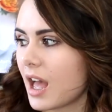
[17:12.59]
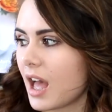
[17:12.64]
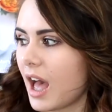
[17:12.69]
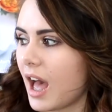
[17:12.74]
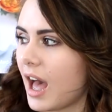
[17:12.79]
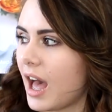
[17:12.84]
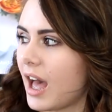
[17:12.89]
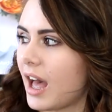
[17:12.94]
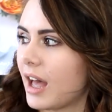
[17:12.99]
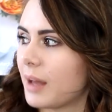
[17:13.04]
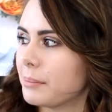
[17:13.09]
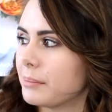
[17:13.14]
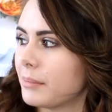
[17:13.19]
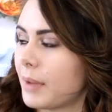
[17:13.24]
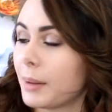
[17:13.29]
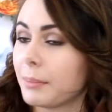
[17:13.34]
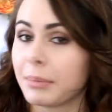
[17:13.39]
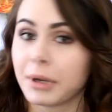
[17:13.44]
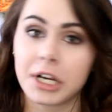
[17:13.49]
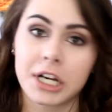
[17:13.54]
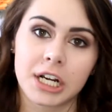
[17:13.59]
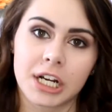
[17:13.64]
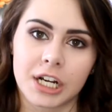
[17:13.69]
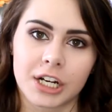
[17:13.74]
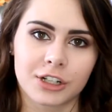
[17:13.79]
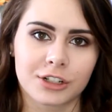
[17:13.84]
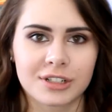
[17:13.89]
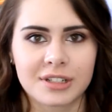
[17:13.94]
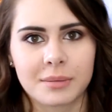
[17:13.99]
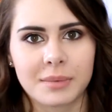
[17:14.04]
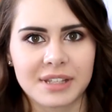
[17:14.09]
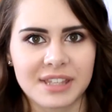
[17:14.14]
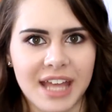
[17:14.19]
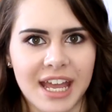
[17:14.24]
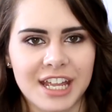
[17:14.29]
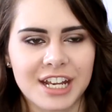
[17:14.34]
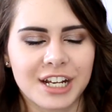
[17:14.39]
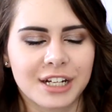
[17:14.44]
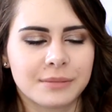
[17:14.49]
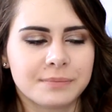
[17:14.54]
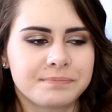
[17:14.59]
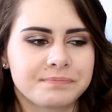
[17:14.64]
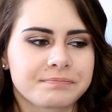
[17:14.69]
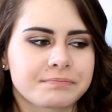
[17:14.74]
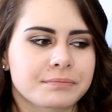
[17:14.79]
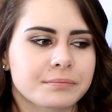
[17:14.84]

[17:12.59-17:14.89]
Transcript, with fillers: a bird or something like that, you know.